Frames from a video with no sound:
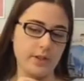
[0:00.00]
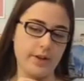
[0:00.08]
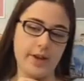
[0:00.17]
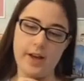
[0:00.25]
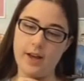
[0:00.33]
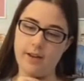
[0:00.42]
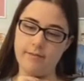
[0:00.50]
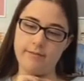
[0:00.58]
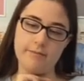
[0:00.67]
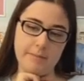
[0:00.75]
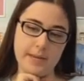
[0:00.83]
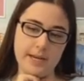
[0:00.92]
I
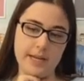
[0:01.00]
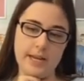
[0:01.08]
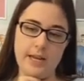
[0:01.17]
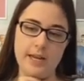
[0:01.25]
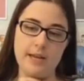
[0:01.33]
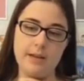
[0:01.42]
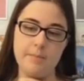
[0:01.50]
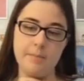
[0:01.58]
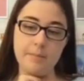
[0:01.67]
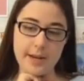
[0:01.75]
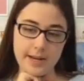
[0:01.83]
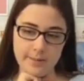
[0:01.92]
have many,
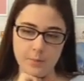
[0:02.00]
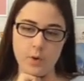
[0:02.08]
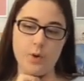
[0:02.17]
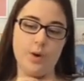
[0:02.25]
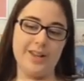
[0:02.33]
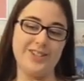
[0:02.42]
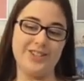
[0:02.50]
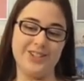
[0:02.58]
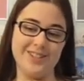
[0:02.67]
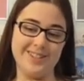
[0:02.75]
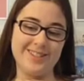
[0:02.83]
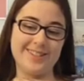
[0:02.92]
many more
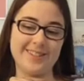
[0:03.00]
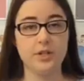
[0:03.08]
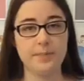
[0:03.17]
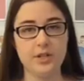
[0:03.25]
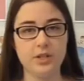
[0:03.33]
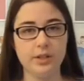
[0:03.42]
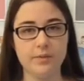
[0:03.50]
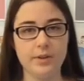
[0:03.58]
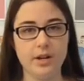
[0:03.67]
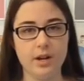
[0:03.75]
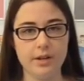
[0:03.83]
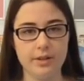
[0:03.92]
questions, especially
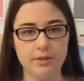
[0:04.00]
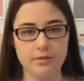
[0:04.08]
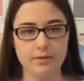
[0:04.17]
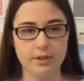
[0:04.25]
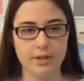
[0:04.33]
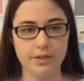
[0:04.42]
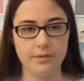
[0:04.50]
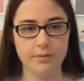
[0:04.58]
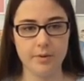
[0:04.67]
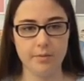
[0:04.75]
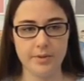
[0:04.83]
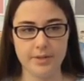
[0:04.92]
regarding those last few
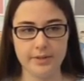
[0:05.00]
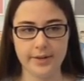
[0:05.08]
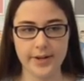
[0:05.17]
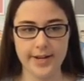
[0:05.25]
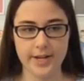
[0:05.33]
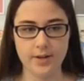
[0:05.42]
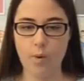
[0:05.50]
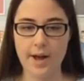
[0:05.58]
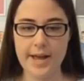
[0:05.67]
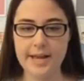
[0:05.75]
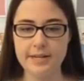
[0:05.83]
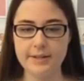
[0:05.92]
moments. Like,
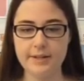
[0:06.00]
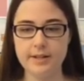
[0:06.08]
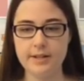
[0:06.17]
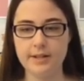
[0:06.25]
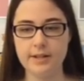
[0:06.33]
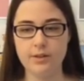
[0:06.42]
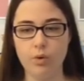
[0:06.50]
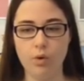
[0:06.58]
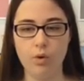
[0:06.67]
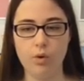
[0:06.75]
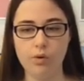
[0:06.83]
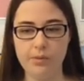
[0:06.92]
why did
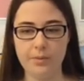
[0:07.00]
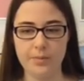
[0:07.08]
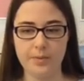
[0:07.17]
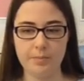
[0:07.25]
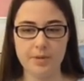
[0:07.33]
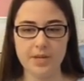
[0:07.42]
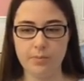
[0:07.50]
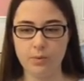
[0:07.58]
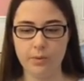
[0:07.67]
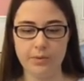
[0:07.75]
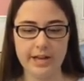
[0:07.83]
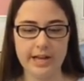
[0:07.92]
all of the
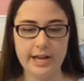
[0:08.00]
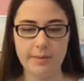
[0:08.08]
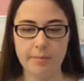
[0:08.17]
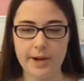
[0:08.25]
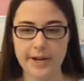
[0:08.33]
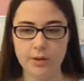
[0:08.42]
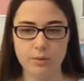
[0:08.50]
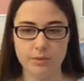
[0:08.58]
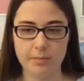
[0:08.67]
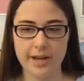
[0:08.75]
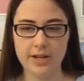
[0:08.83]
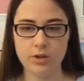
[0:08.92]
people that Michael
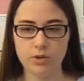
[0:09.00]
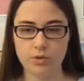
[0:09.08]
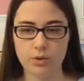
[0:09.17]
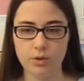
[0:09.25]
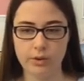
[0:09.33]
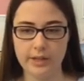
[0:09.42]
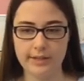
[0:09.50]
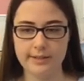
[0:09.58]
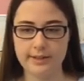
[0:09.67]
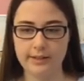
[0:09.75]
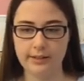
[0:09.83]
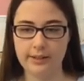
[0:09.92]
was mind controlling
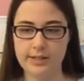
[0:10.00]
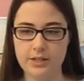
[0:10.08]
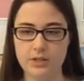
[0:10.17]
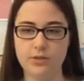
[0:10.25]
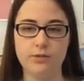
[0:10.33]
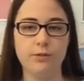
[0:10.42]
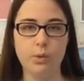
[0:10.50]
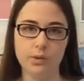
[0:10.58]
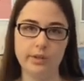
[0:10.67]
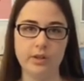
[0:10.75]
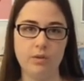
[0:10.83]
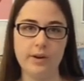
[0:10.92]
suddenly just fall
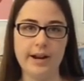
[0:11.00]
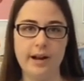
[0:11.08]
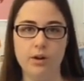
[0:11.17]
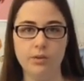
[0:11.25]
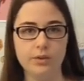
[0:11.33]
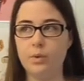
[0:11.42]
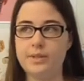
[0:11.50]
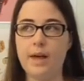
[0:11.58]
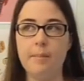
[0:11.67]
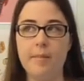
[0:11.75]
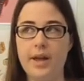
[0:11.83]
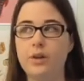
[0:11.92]
to the ground? Was
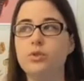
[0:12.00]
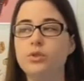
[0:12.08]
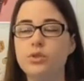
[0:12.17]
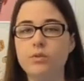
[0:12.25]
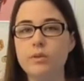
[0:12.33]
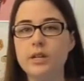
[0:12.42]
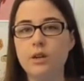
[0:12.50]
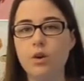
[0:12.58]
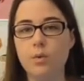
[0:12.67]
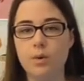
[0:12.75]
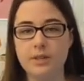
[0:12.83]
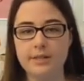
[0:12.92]
that Michael's doing,
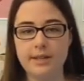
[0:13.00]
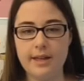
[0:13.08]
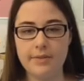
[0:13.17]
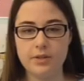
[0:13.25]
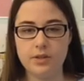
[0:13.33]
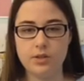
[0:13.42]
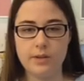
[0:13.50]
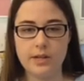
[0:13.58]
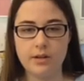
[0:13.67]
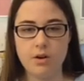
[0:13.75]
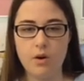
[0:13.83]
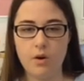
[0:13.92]
or was that the
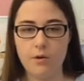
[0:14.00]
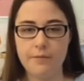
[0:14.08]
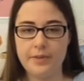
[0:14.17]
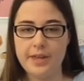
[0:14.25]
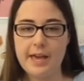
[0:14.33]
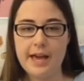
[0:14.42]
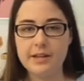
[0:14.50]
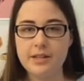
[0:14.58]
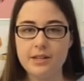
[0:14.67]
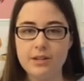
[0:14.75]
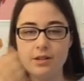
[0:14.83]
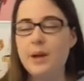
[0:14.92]
doing of the
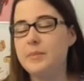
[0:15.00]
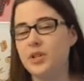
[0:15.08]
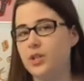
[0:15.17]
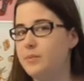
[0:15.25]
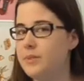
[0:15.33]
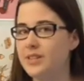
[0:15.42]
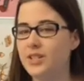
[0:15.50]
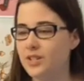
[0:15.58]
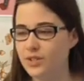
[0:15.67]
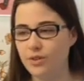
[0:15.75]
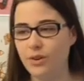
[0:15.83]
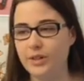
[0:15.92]
cannon? I'm assuming they're
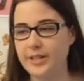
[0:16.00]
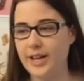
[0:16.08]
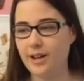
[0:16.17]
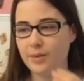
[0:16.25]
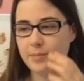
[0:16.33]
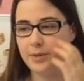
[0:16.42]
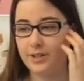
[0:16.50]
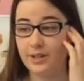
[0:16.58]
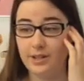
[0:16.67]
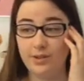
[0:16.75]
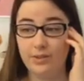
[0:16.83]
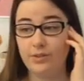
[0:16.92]
just knocked out, but
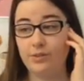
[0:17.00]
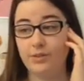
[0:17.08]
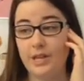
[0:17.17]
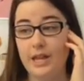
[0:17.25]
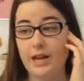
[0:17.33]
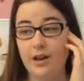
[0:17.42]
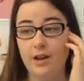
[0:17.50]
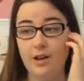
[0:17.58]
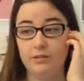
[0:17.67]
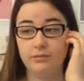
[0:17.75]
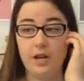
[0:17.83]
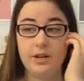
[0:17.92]

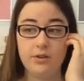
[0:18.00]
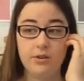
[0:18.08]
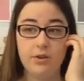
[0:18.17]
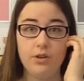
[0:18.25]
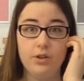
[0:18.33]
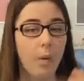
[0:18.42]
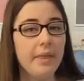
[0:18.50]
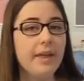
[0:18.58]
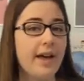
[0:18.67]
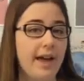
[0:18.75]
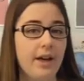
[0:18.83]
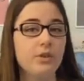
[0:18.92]
I don't know. Where the
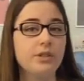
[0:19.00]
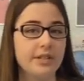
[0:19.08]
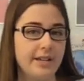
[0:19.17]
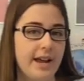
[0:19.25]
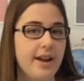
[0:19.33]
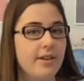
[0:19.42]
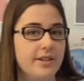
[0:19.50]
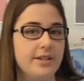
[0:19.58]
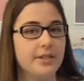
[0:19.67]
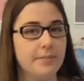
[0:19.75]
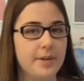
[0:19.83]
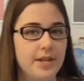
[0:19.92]
hell did Aaron
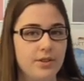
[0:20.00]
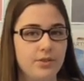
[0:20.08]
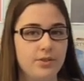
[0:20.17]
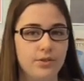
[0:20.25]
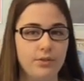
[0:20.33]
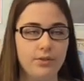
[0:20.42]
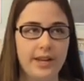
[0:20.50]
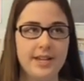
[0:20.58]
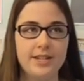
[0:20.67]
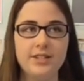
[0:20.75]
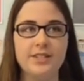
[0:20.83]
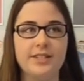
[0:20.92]
disappear to? Like,
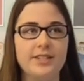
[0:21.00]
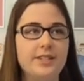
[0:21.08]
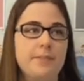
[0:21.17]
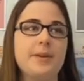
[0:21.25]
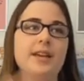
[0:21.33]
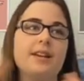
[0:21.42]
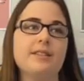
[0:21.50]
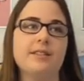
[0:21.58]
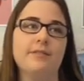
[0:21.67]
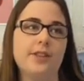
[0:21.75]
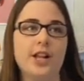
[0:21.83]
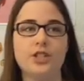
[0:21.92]
he just disappeared in
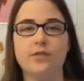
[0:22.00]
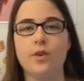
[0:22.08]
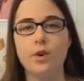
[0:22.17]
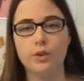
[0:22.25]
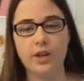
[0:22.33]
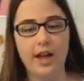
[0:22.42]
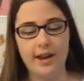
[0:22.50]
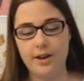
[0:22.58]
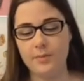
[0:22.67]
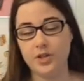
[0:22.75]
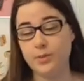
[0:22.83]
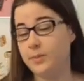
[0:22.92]
the flash of gold light.
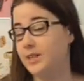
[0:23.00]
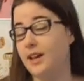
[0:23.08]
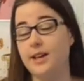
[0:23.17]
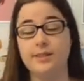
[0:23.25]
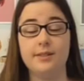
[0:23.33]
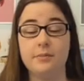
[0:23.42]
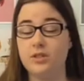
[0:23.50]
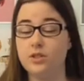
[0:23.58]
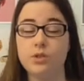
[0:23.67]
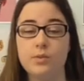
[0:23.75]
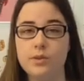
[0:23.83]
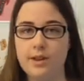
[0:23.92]
I'm assuming that has something
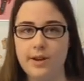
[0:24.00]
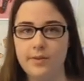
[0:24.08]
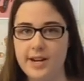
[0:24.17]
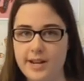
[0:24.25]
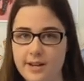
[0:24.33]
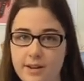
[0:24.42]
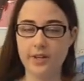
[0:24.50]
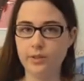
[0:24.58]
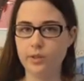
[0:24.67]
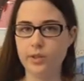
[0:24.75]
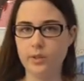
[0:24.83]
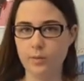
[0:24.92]
to do with Irene. The
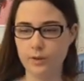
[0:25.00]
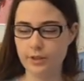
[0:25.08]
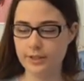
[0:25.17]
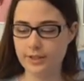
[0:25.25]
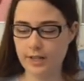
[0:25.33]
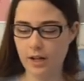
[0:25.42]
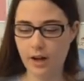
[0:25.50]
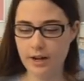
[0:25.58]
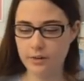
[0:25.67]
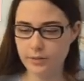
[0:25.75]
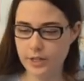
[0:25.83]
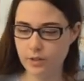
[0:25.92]
other thing was that
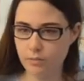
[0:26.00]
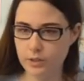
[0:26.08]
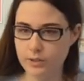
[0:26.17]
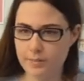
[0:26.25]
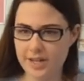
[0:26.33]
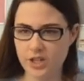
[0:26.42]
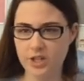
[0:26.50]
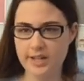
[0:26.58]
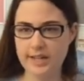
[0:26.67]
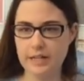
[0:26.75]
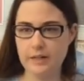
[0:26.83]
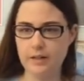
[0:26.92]
Irene was
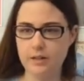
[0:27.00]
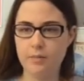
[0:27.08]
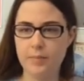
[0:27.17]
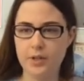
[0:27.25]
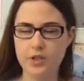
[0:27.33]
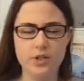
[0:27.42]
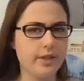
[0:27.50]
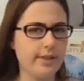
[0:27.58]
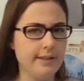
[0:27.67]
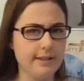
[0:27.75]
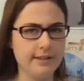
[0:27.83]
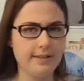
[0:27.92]
mentioning a bunch of
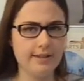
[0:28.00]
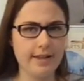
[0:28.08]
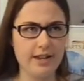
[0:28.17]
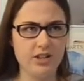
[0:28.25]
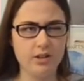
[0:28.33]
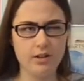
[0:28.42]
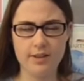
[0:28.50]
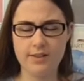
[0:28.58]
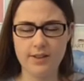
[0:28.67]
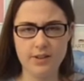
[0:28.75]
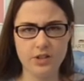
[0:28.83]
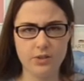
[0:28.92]
things that I
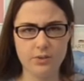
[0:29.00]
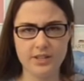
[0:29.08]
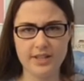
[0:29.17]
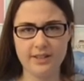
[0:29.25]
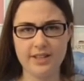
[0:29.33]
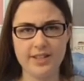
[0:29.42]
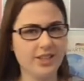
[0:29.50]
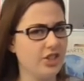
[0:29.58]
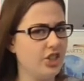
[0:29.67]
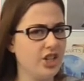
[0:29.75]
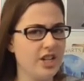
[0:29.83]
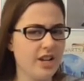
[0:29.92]
think she was saying, like, that
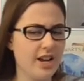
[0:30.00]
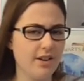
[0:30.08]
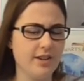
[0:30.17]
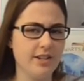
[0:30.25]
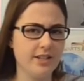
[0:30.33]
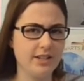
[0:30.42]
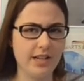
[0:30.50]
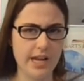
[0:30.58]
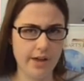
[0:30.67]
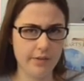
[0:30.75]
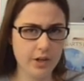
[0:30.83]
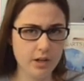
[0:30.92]
she and Aaron did
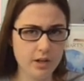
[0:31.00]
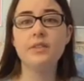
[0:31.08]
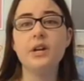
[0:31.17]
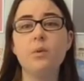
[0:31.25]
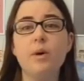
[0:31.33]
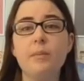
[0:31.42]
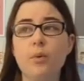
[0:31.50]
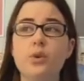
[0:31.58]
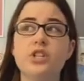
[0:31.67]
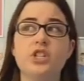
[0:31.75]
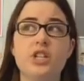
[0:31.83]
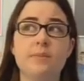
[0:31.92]
together. And then at one
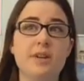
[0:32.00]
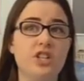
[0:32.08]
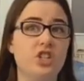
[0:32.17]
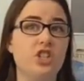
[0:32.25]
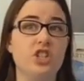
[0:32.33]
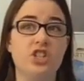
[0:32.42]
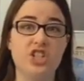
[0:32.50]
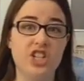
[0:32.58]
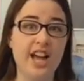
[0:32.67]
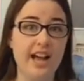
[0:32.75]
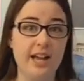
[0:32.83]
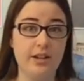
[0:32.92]
point she mentioned
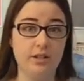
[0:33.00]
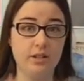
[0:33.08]
Shad.